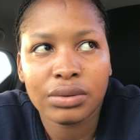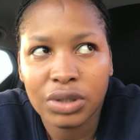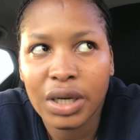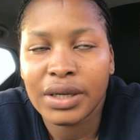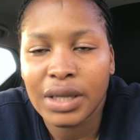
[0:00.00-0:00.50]

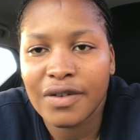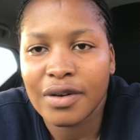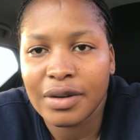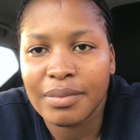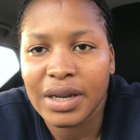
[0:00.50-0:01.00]
try and have
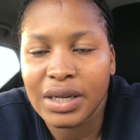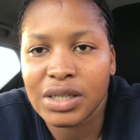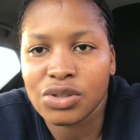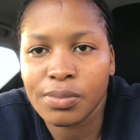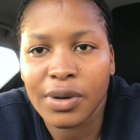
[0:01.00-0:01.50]
a better
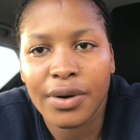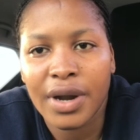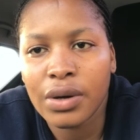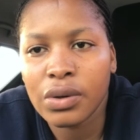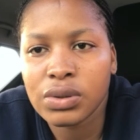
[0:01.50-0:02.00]
day tomorrow.
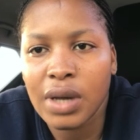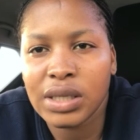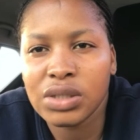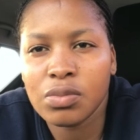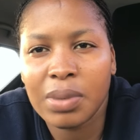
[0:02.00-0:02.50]
And also, I
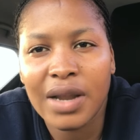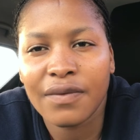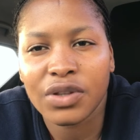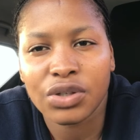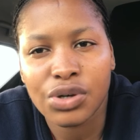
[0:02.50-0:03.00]
need to plan
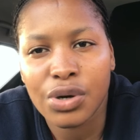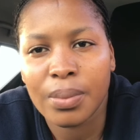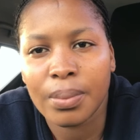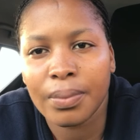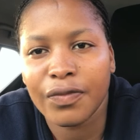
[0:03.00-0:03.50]
for the
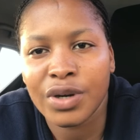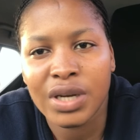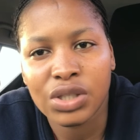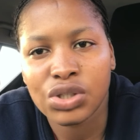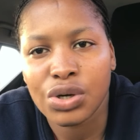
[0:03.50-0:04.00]
term for
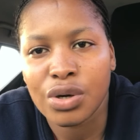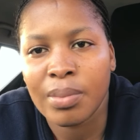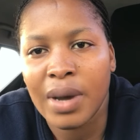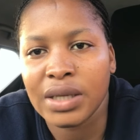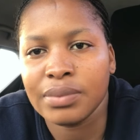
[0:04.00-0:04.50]
next
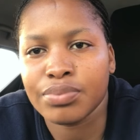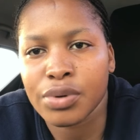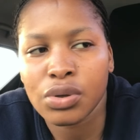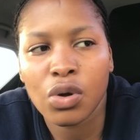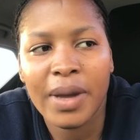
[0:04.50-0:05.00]
term. I
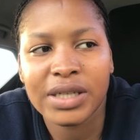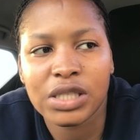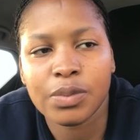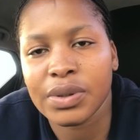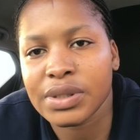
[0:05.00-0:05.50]
brought all my
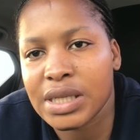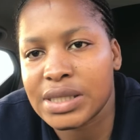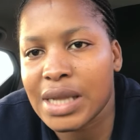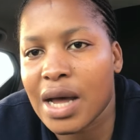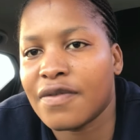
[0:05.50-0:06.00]
textbooks and
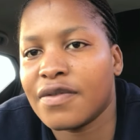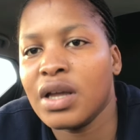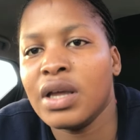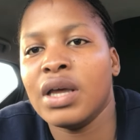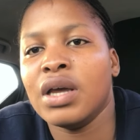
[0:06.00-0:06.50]
stuff
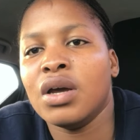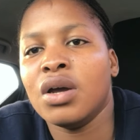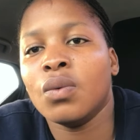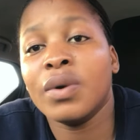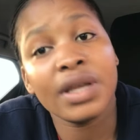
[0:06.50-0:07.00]

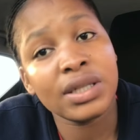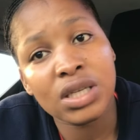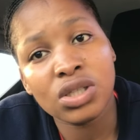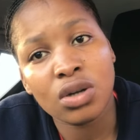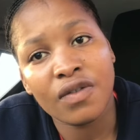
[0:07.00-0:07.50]
with the
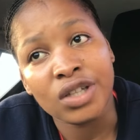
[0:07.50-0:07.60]
intention of